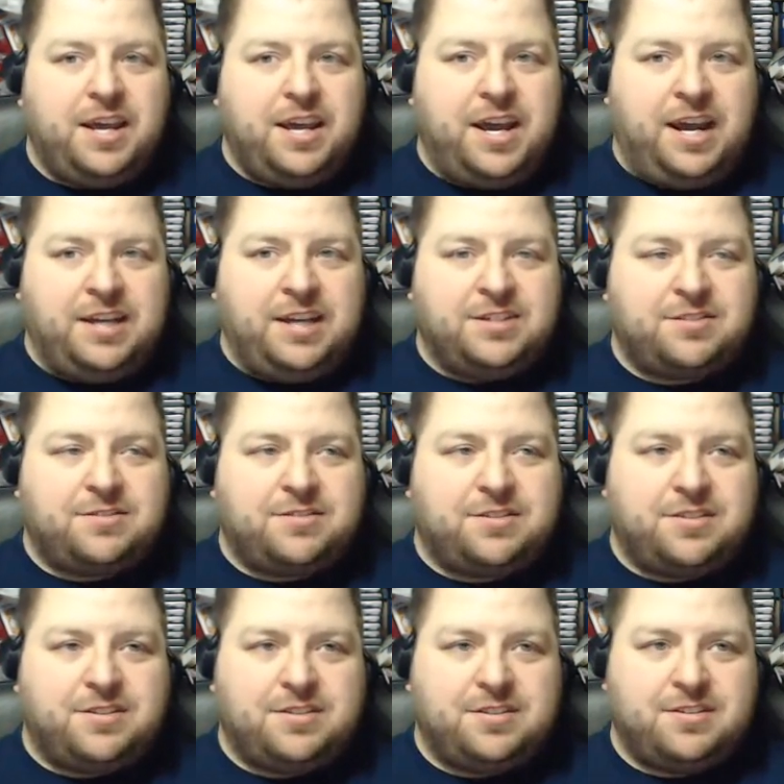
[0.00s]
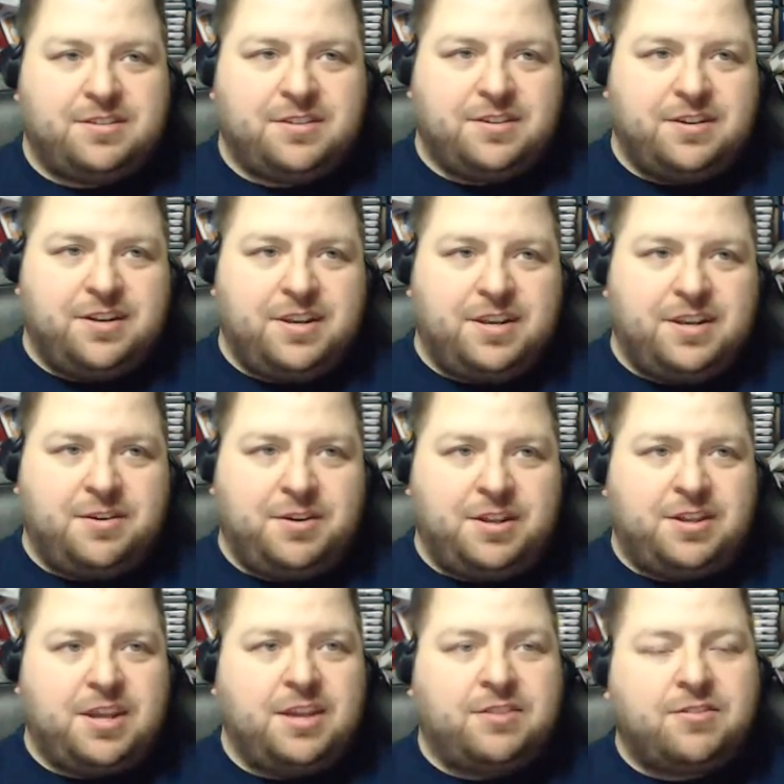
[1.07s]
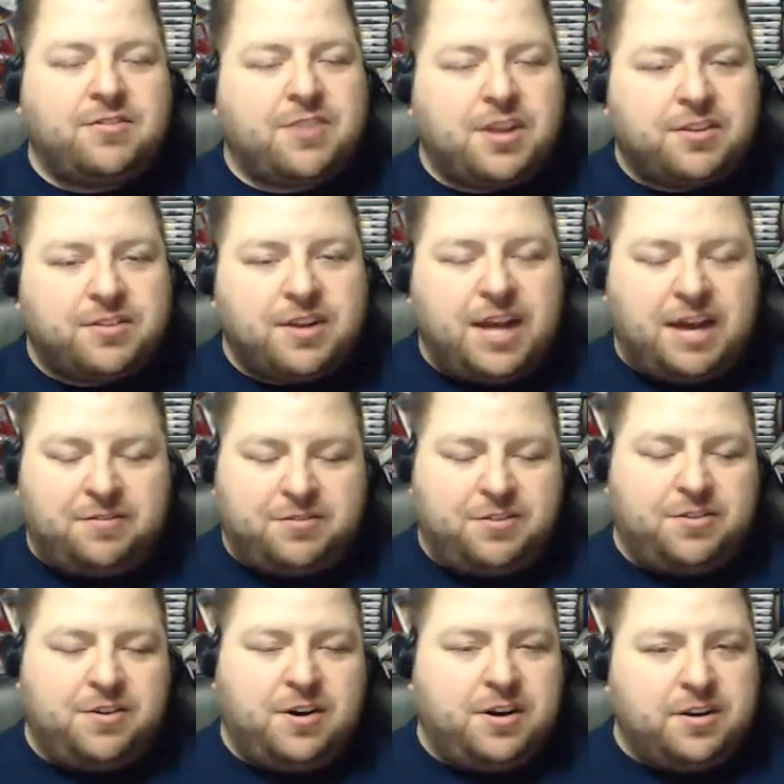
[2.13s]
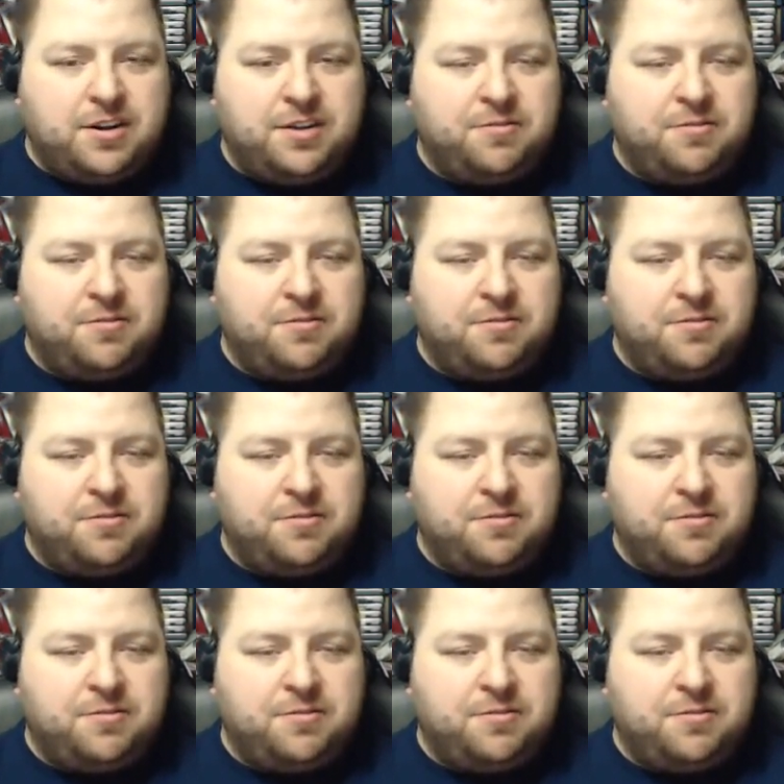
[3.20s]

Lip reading: I just, it's an afterthought.